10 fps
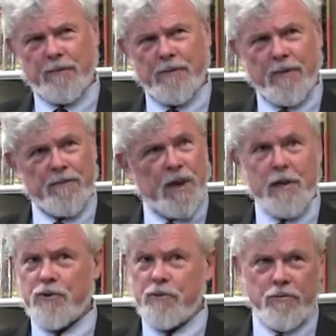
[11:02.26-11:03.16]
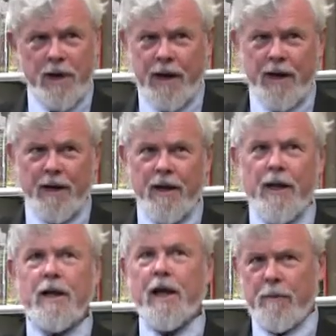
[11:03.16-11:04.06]
of, of things to read
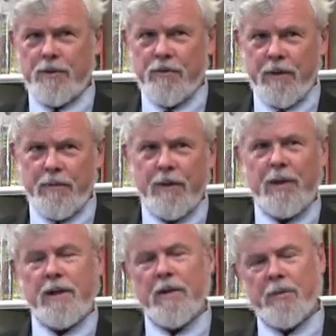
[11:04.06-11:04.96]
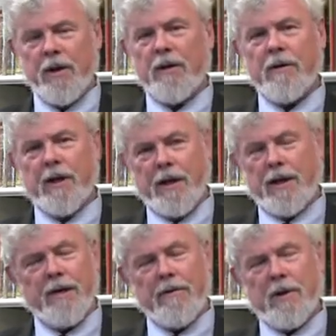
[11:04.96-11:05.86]
comes from. I mean, the printer, in
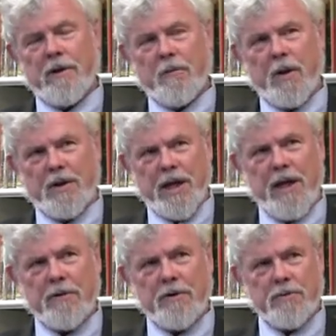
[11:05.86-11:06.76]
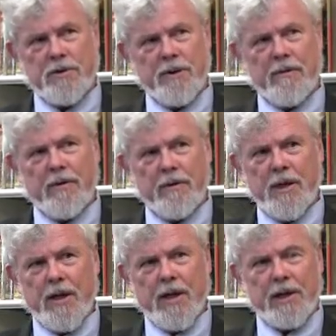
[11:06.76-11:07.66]
a, even in a small town, is
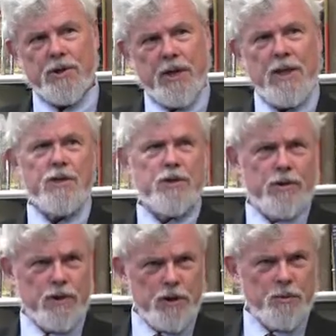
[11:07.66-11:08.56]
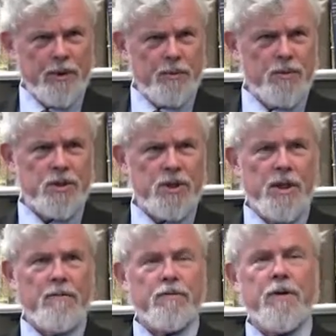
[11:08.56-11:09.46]
receiving exchanges, newspapers,
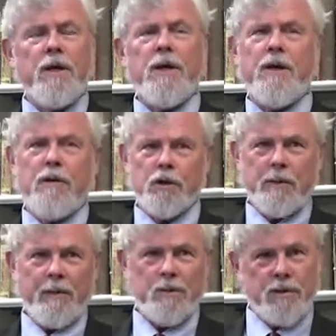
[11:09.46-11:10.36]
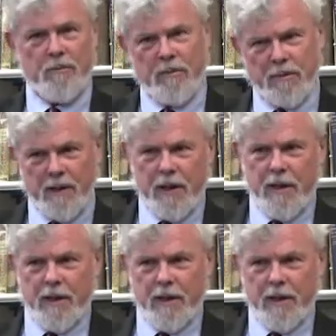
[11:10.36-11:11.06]
free newspapers. The,